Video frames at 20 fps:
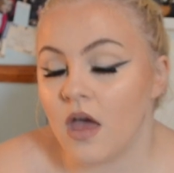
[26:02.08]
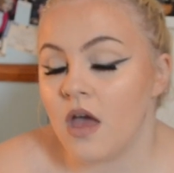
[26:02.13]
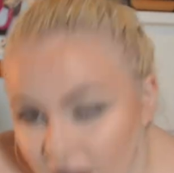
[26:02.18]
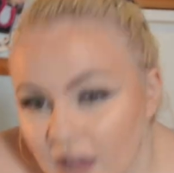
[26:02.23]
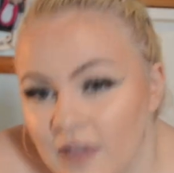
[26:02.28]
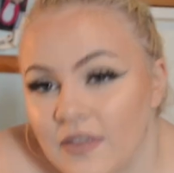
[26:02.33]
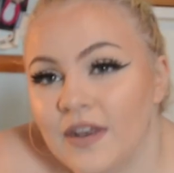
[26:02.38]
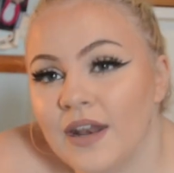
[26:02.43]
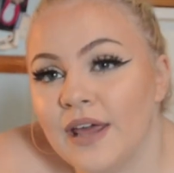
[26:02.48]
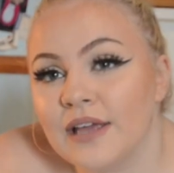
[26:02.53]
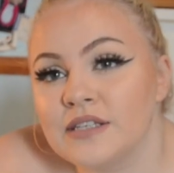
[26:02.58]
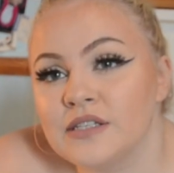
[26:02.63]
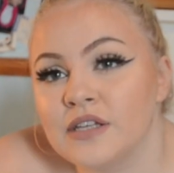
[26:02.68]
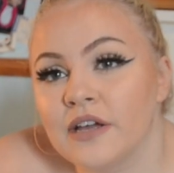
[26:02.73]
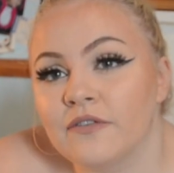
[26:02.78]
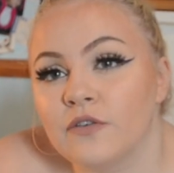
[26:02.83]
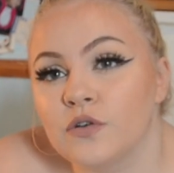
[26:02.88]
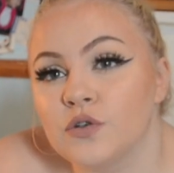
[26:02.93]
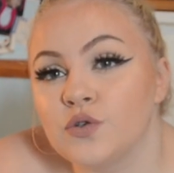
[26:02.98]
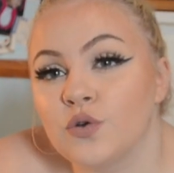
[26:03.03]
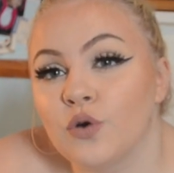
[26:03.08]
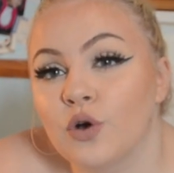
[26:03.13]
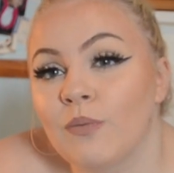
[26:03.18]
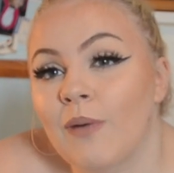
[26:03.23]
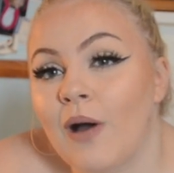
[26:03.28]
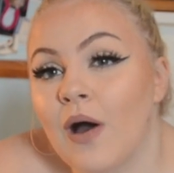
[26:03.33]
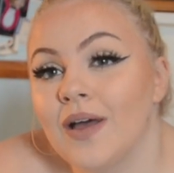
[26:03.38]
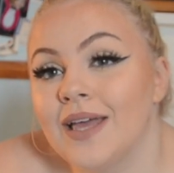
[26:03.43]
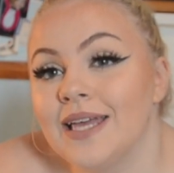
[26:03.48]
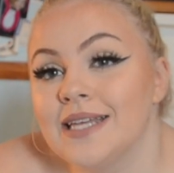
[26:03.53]
Okay, the next thing I've got to talk
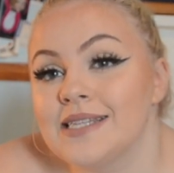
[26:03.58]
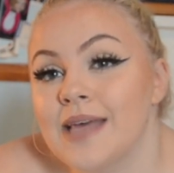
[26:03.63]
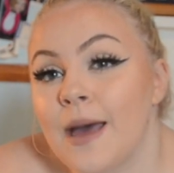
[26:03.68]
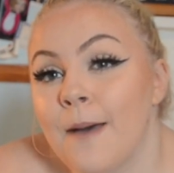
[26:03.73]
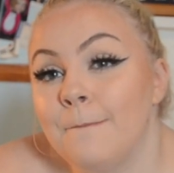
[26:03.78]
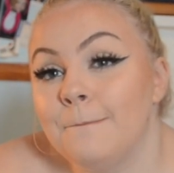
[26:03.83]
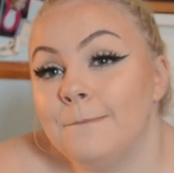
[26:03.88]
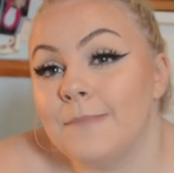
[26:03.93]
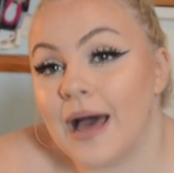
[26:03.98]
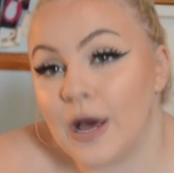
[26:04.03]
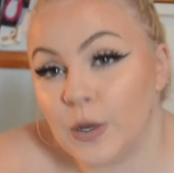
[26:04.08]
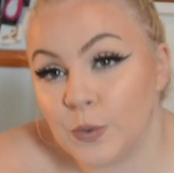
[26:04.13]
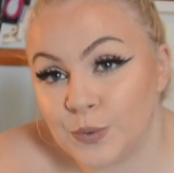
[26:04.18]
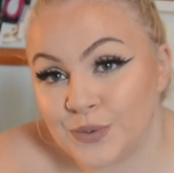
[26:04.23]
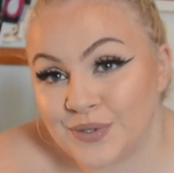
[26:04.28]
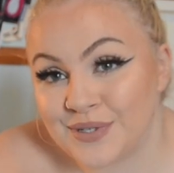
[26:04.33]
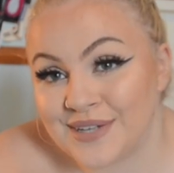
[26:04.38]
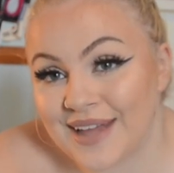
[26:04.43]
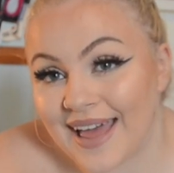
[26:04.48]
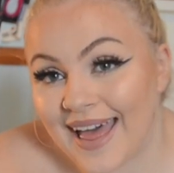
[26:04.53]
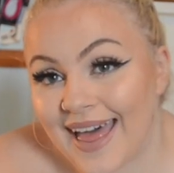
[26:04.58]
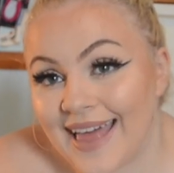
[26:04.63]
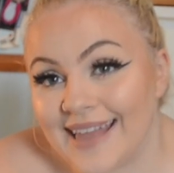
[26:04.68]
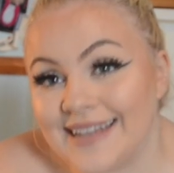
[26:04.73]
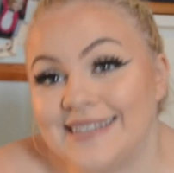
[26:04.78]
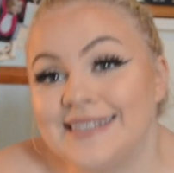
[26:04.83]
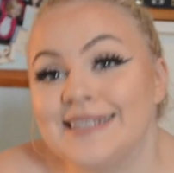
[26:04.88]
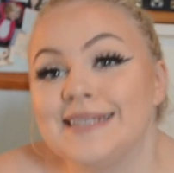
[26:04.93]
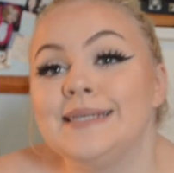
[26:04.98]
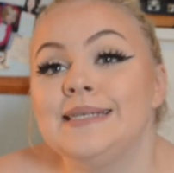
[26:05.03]
about is amount
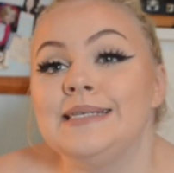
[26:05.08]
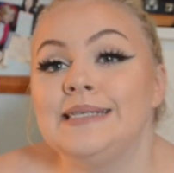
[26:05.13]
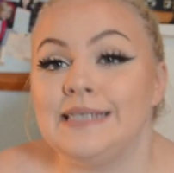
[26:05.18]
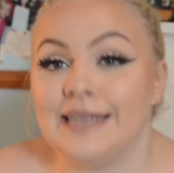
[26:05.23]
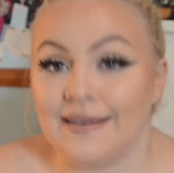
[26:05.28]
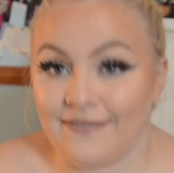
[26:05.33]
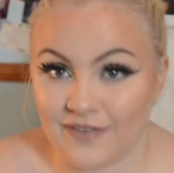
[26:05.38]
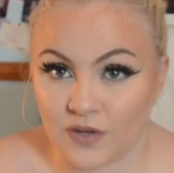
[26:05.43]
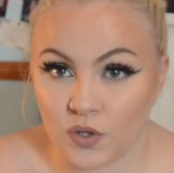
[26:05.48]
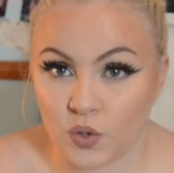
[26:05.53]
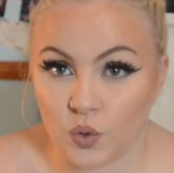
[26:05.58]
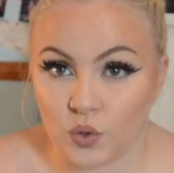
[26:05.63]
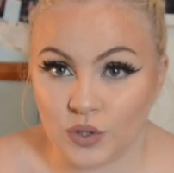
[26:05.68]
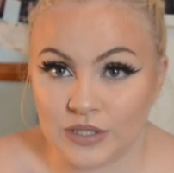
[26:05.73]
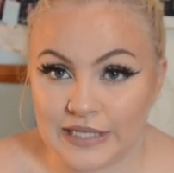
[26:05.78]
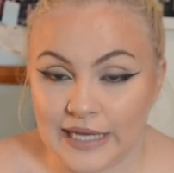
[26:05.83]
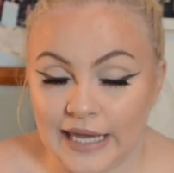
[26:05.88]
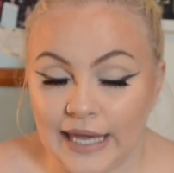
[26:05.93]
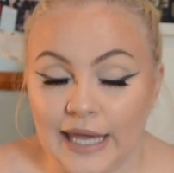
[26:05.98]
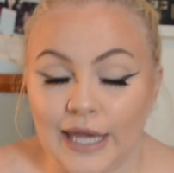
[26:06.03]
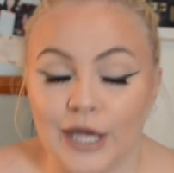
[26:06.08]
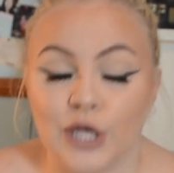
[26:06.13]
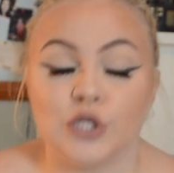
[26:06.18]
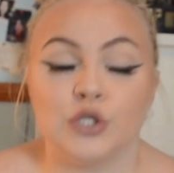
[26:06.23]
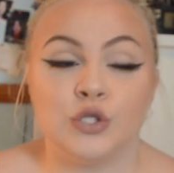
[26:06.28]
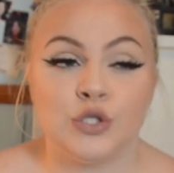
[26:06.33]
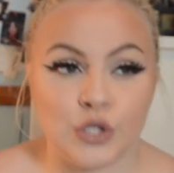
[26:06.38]
and difficulty.